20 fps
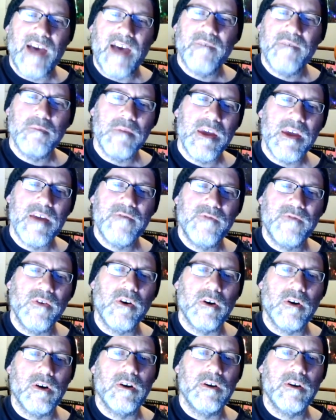me
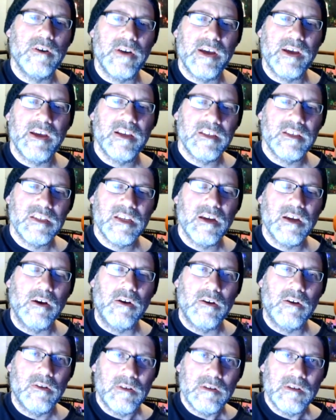for is
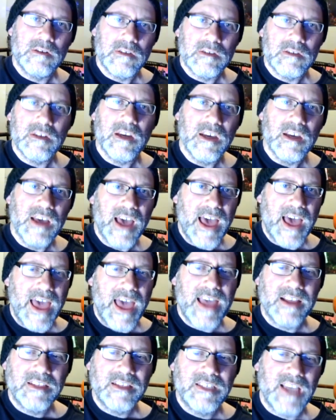cold
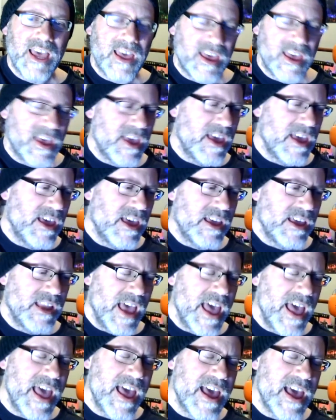and dead
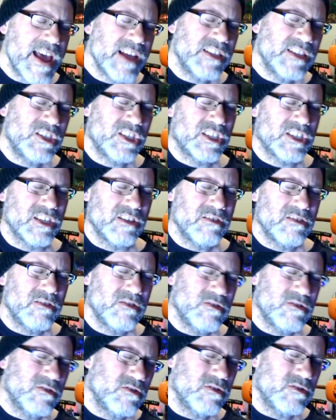and
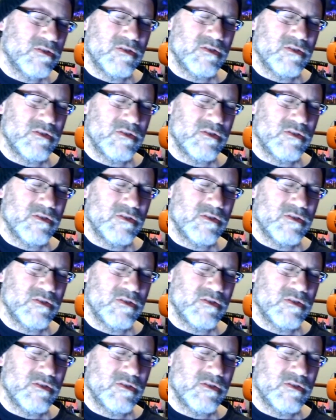soon